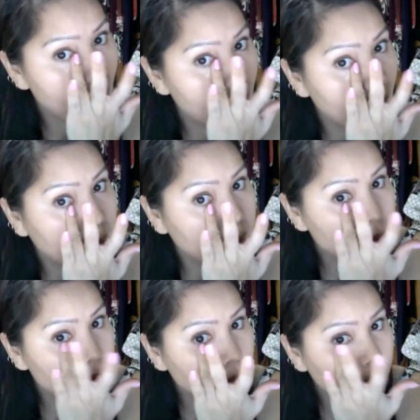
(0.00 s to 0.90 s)
I
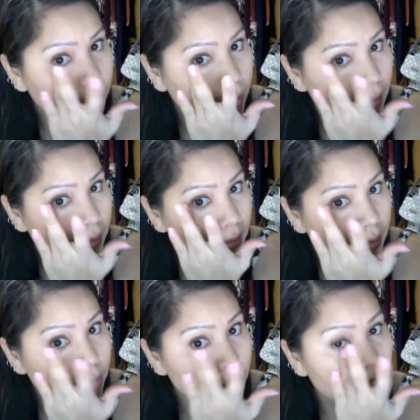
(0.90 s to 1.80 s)
usually
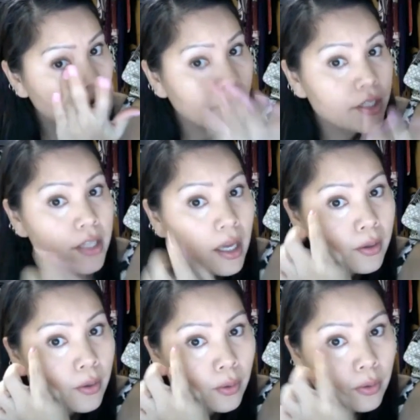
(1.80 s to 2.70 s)
use
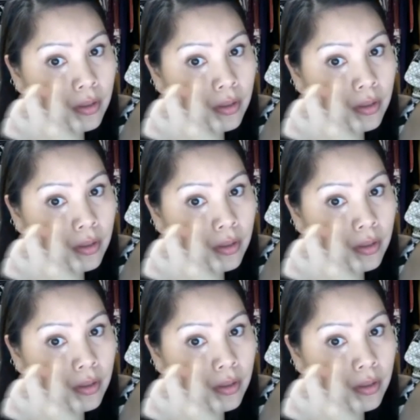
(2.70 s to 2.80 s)
eyeshadow